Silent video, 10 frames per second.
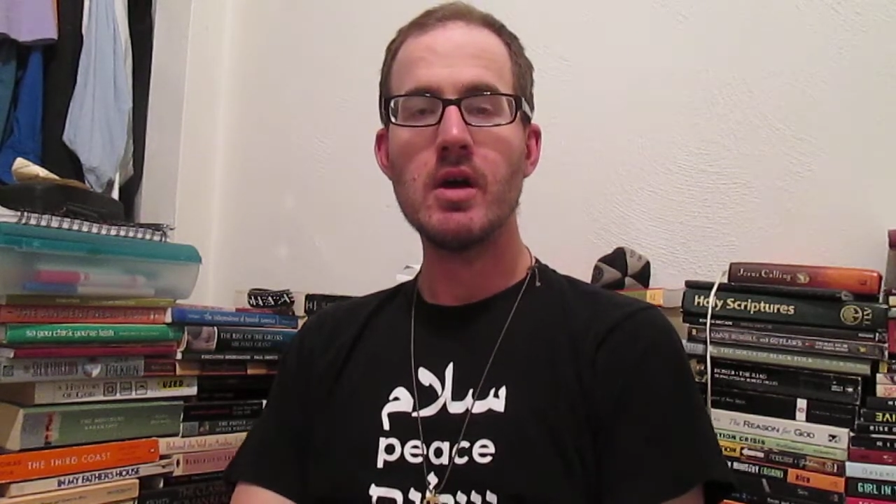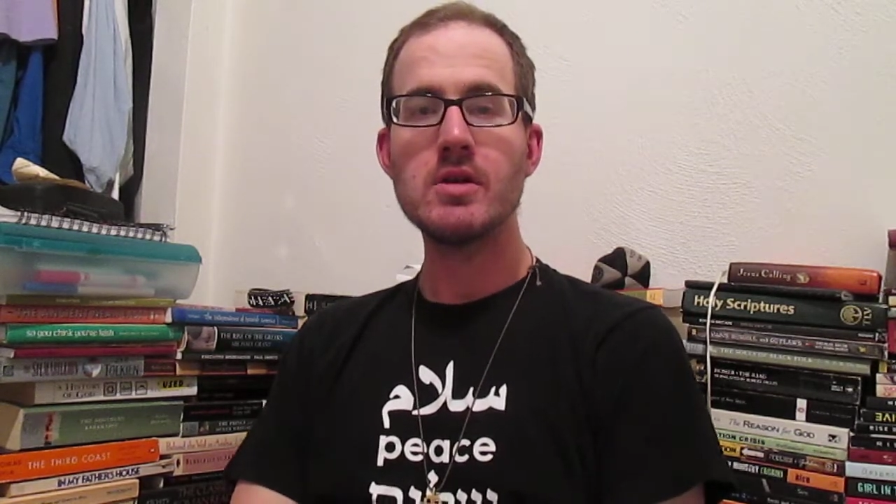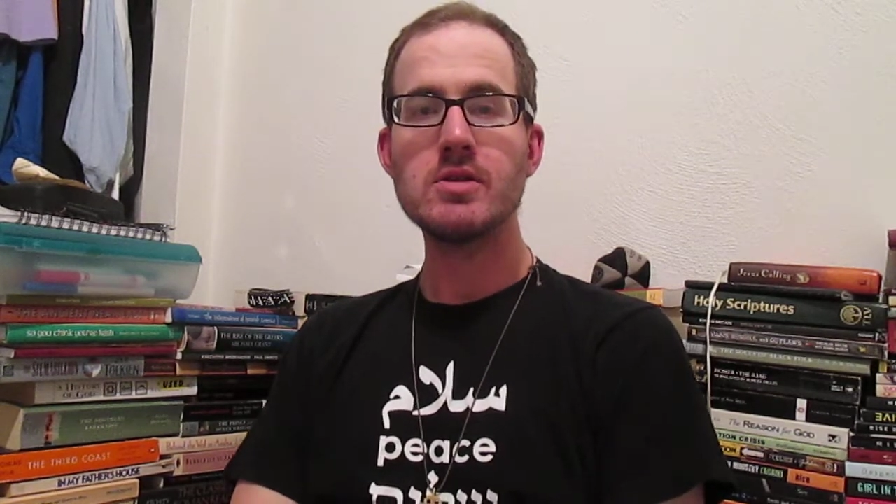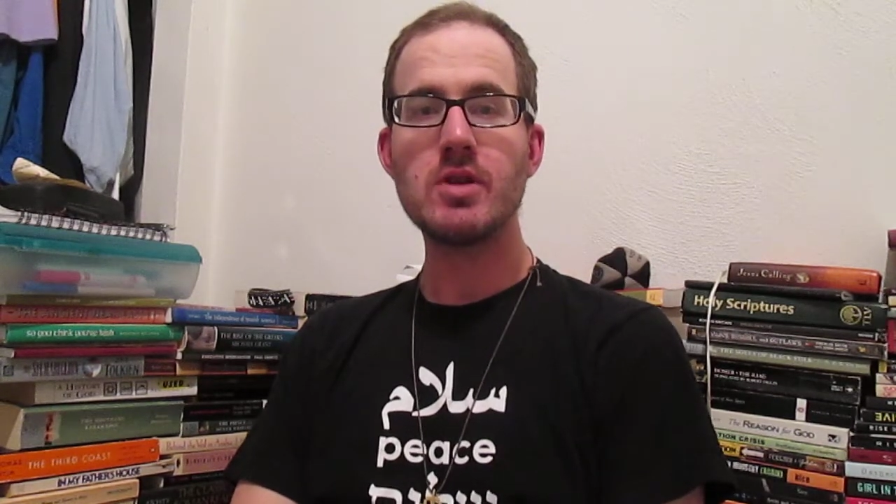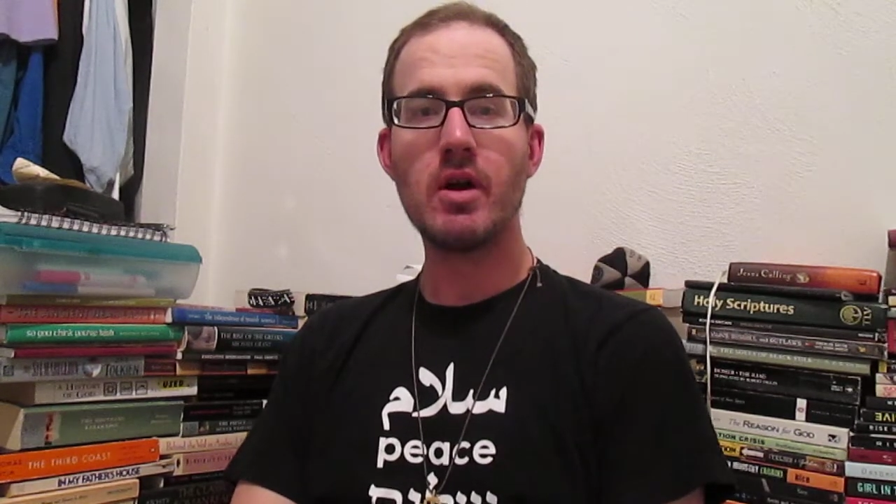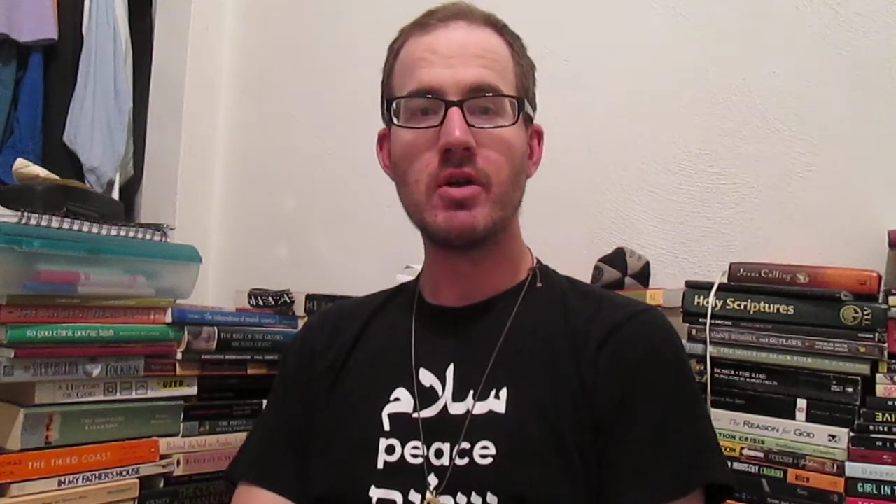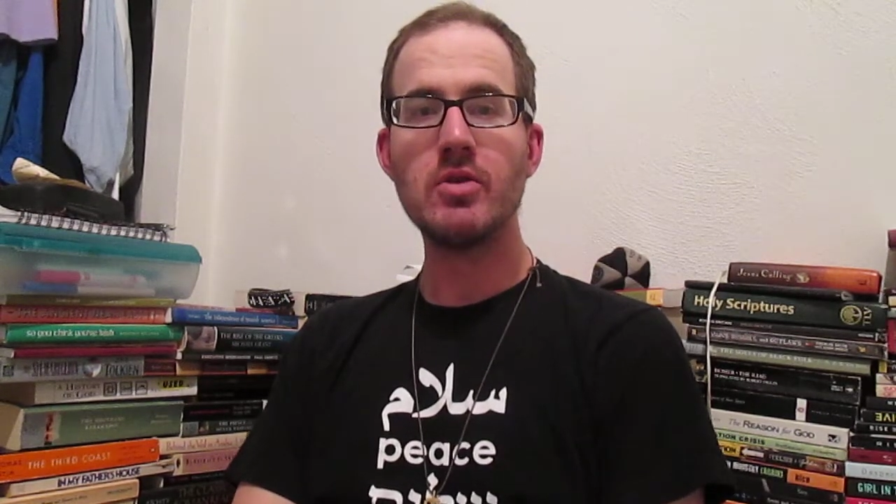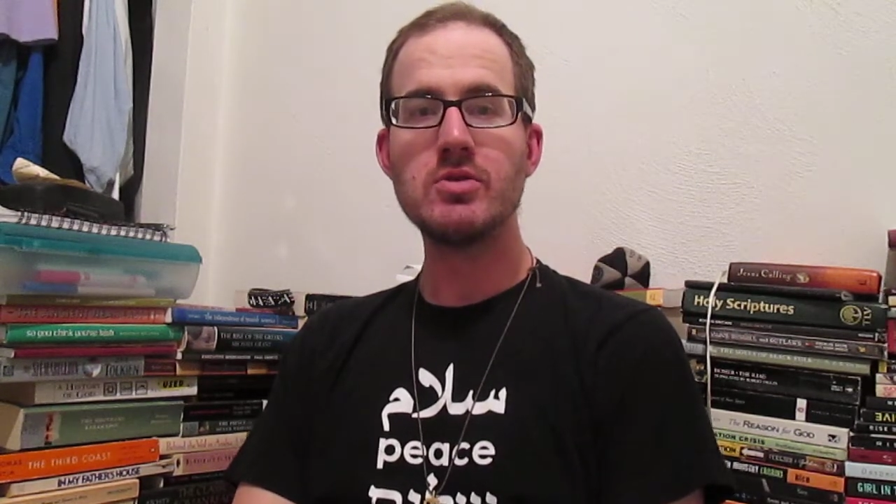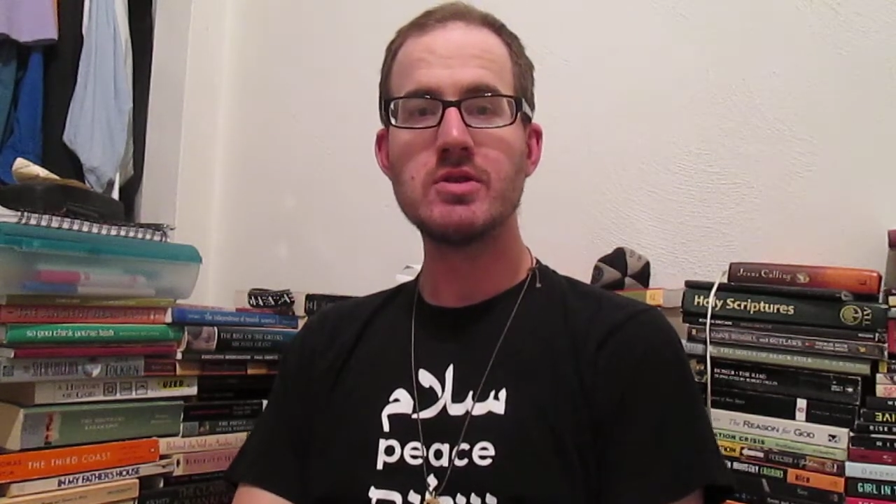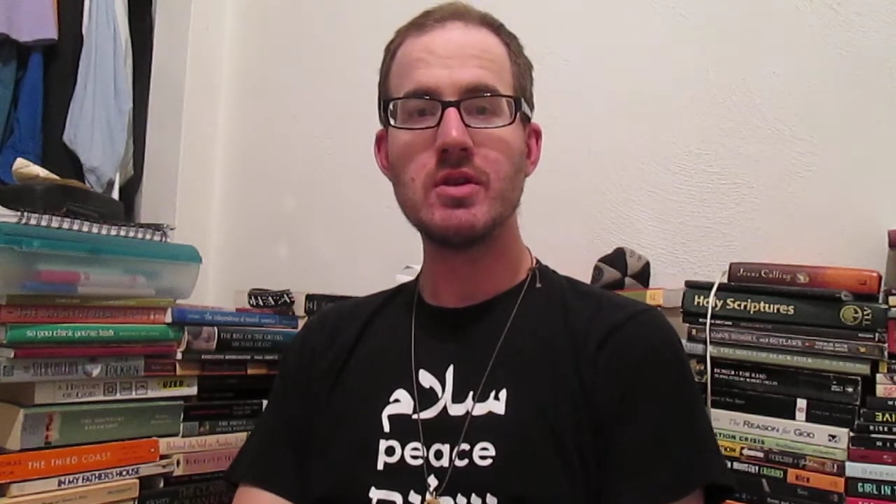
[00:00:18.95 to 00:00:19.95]
starting a
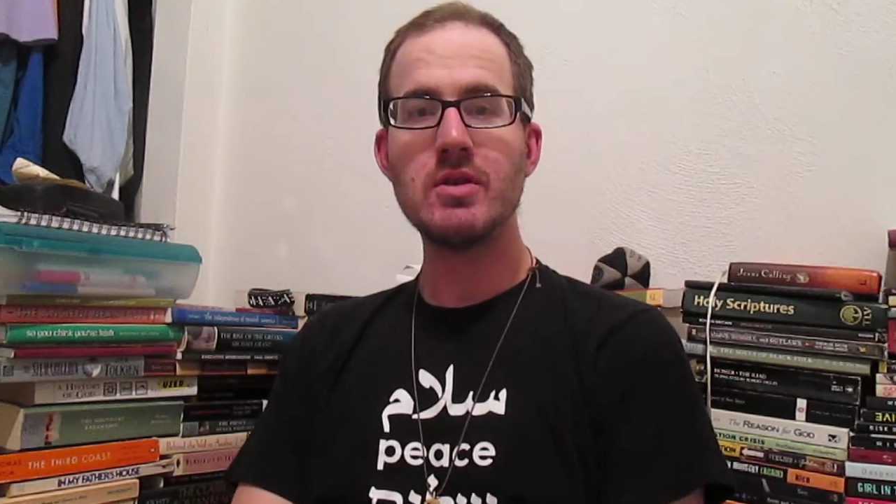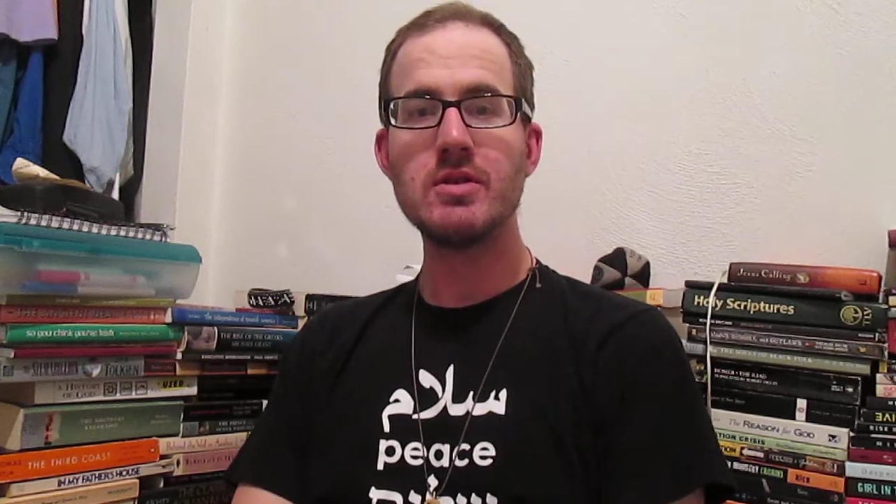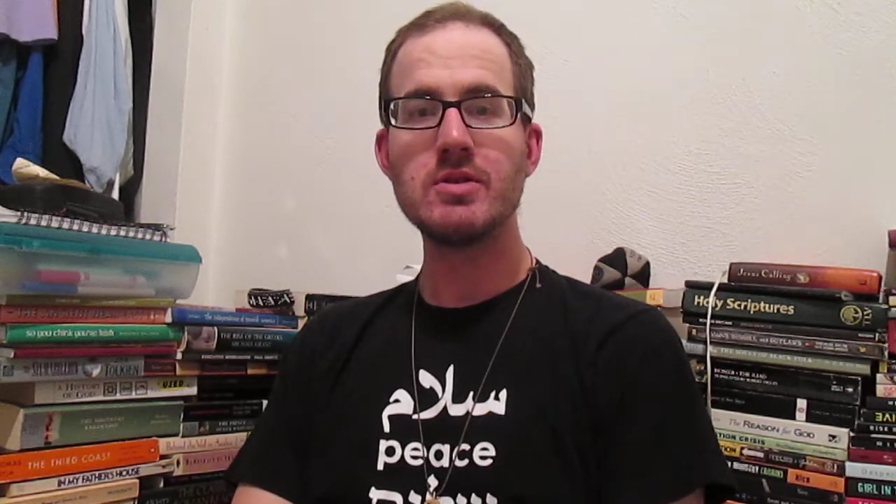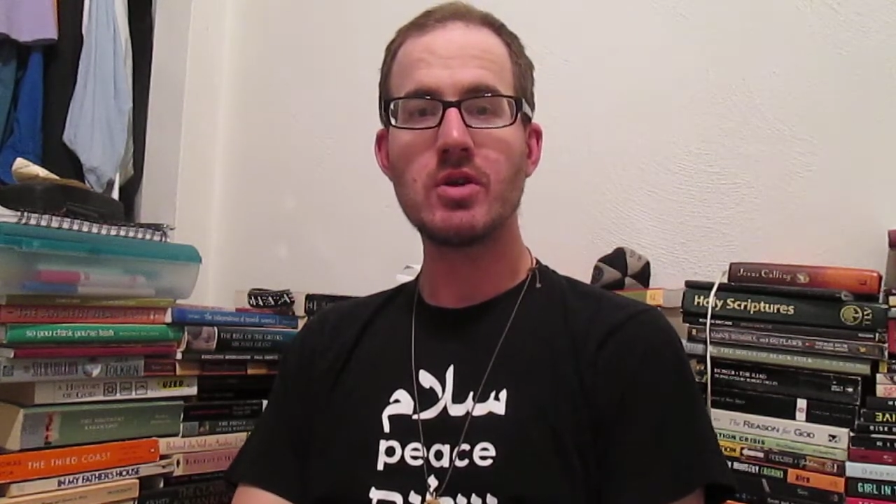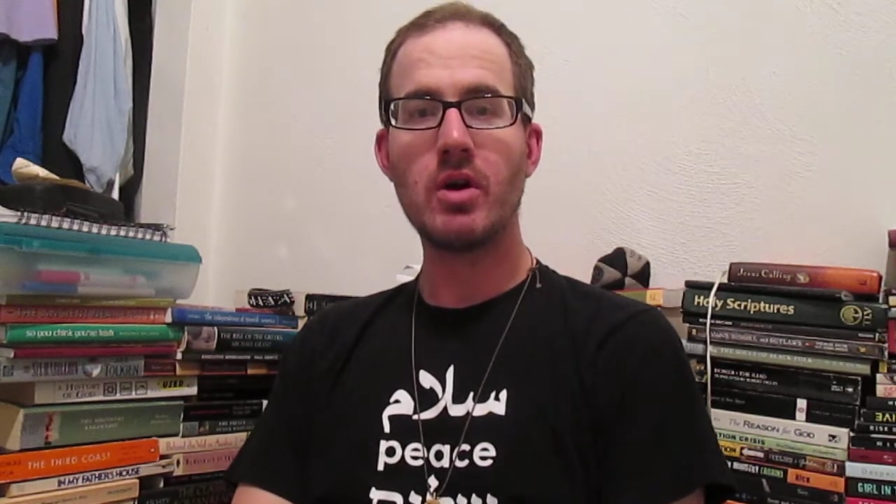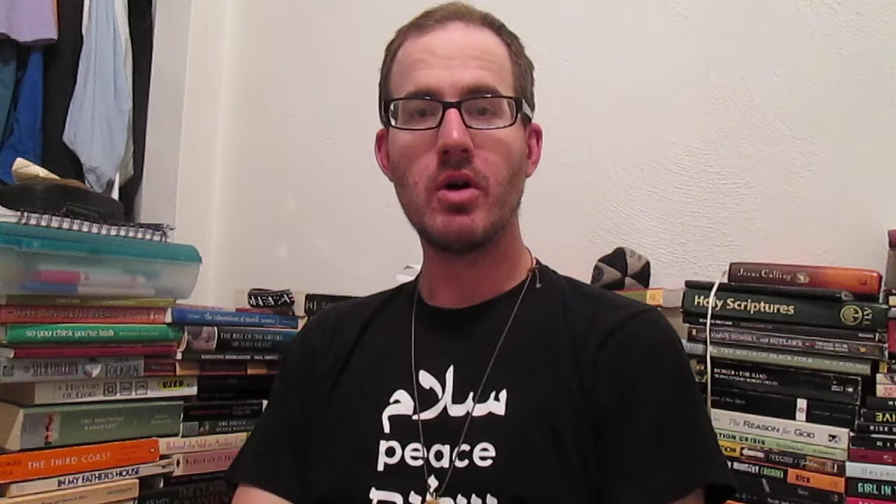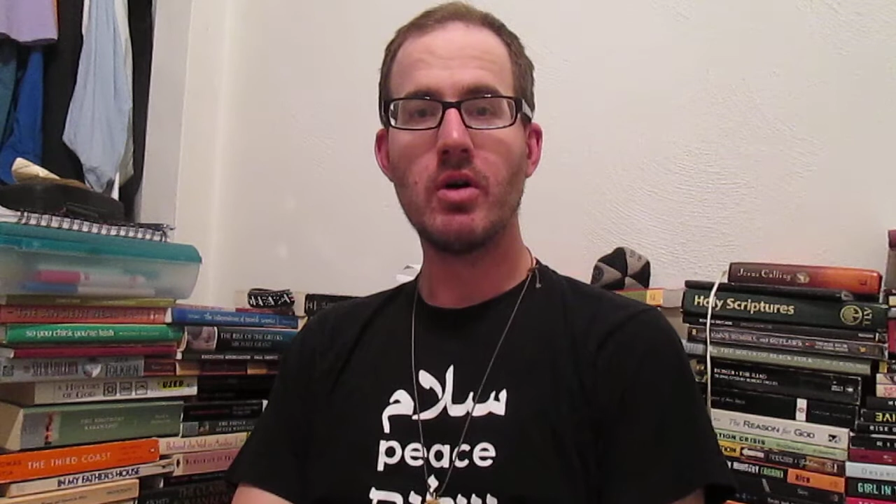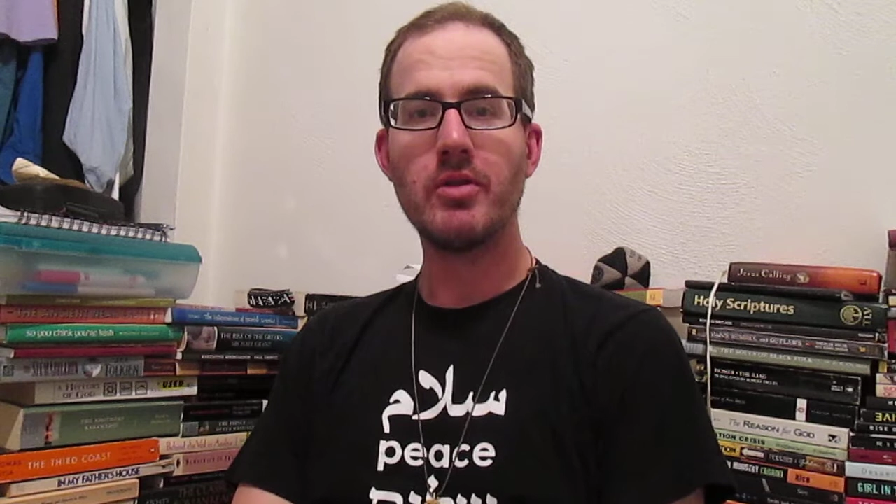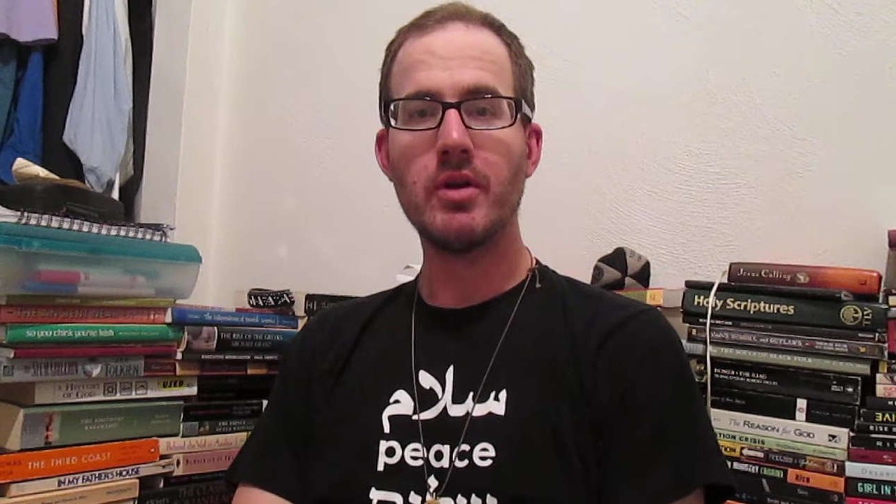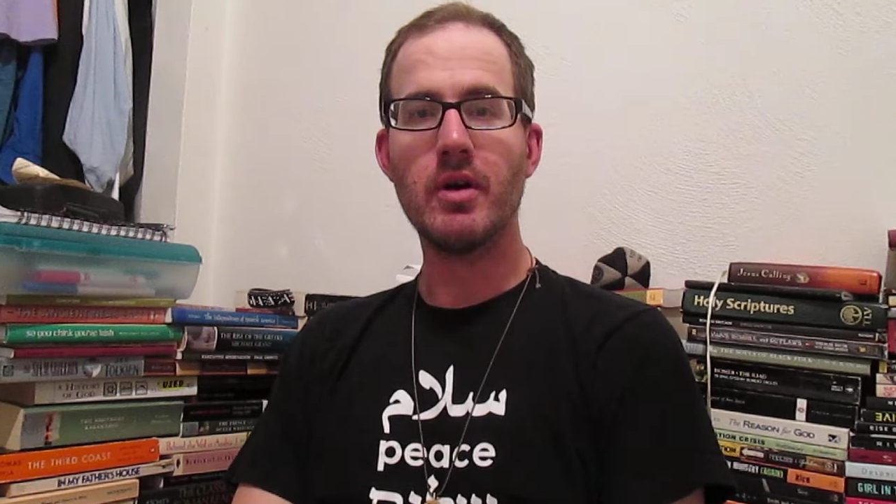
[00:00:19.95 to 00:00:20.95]
new series
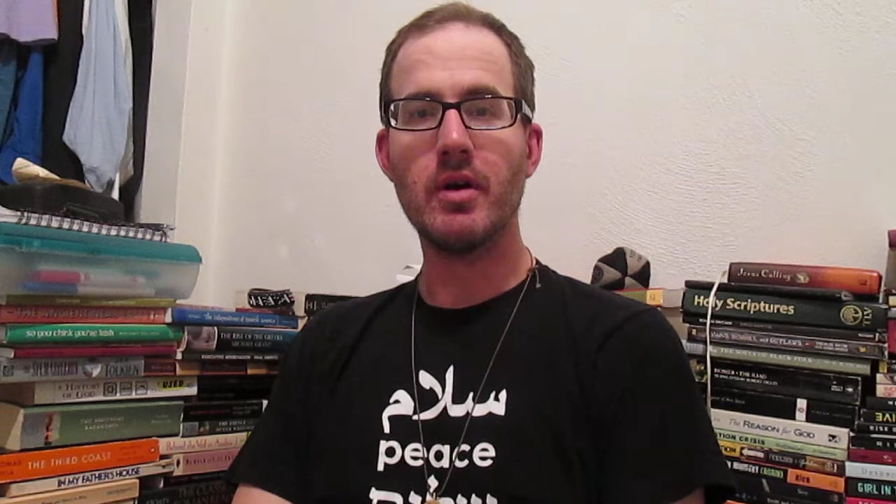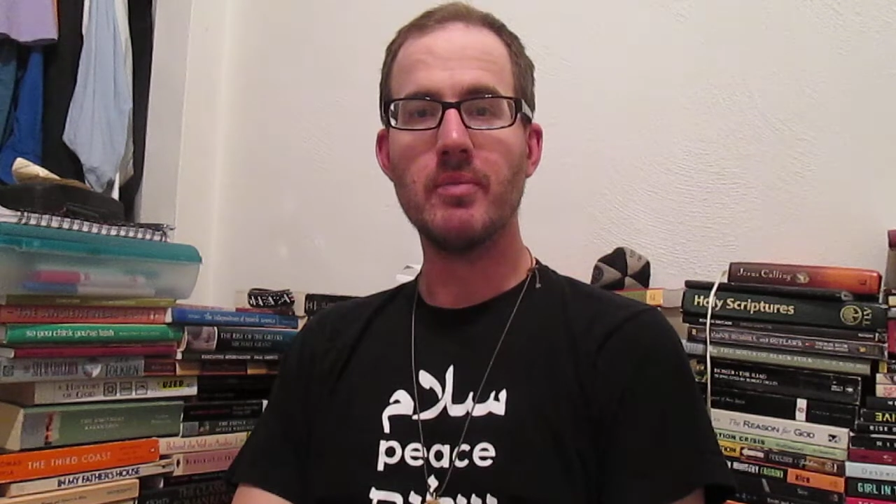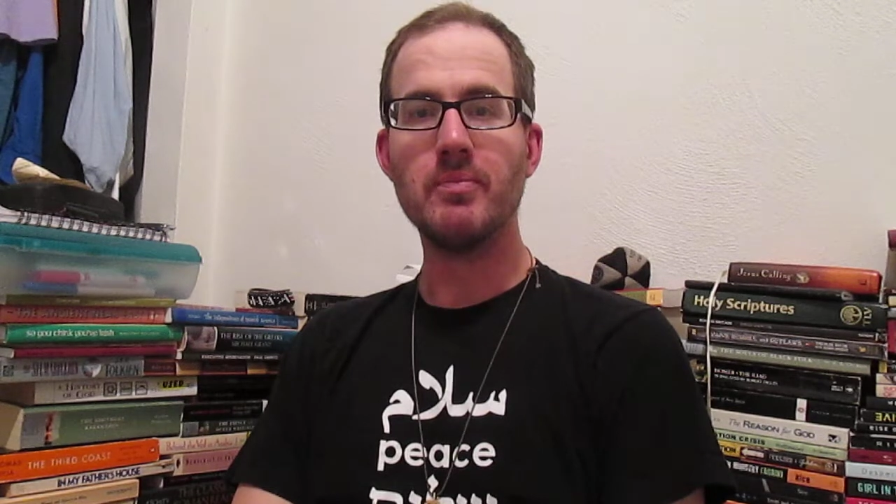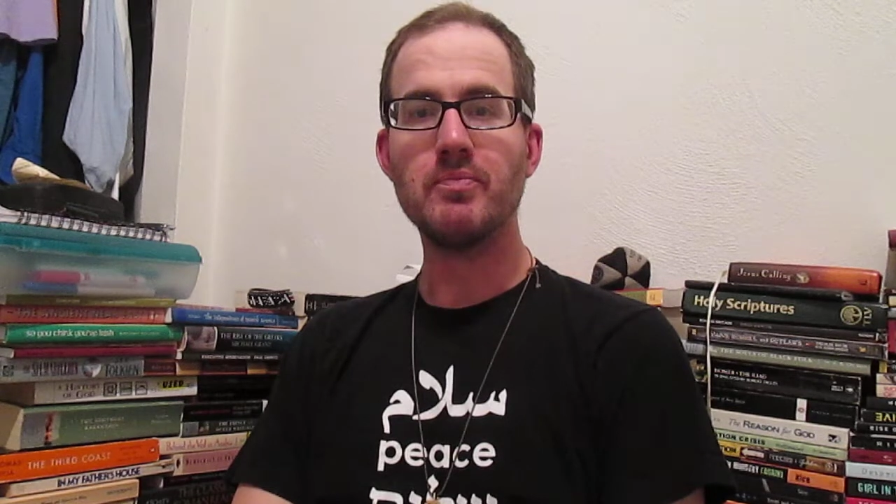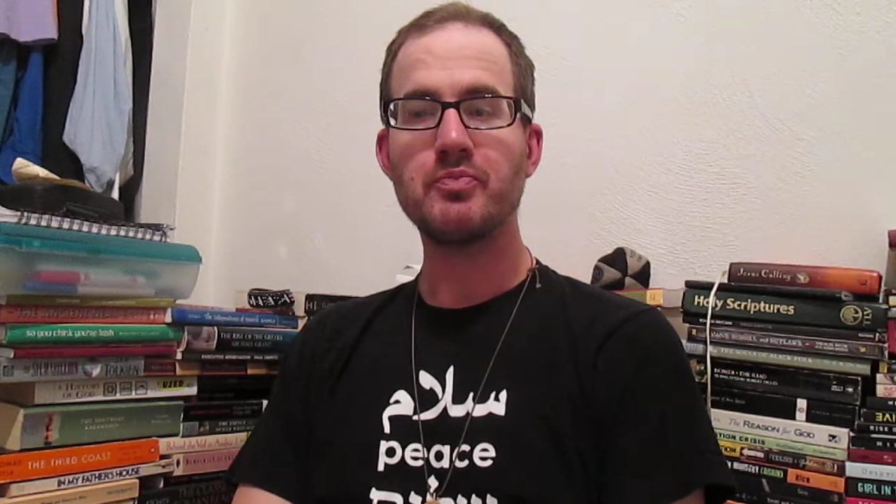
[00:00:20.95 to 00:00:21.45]
called um,